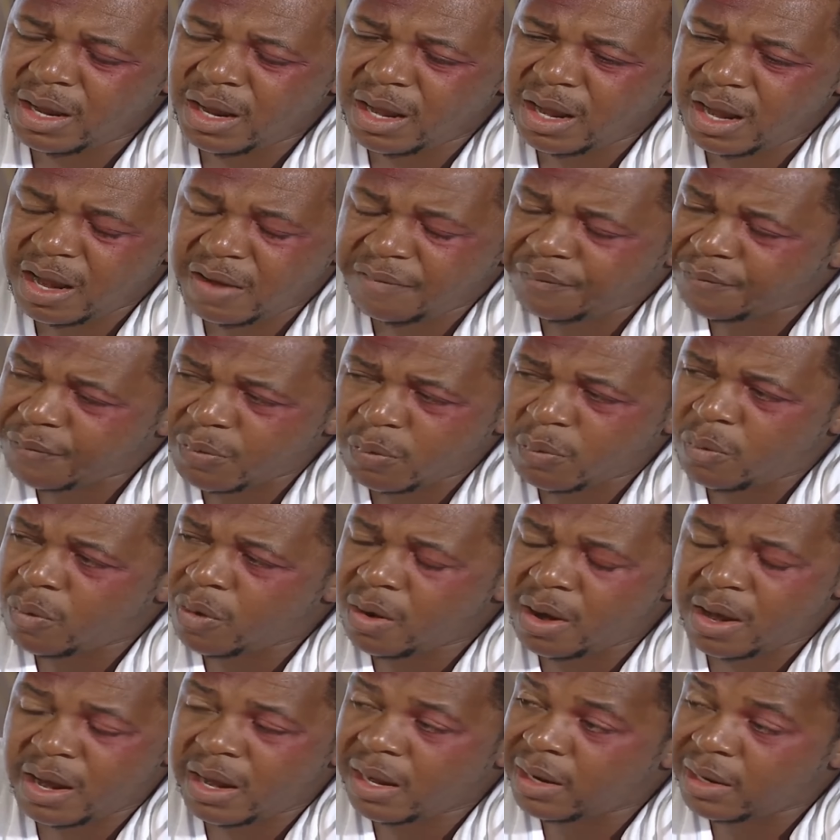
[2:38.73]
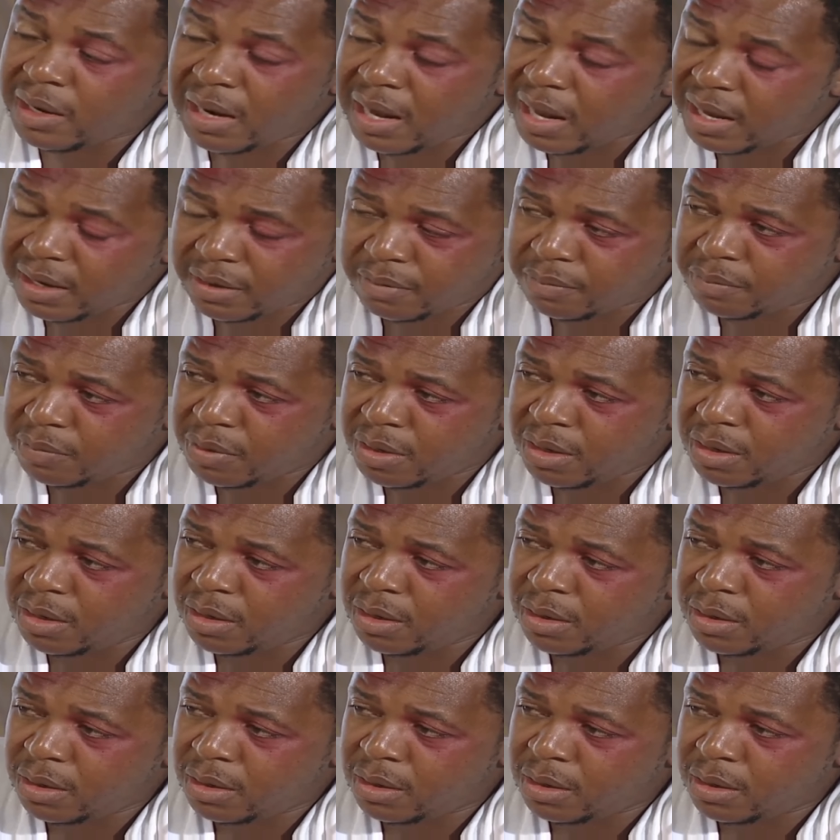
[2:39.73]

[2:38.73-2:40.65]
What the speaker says: everyone ain't like me,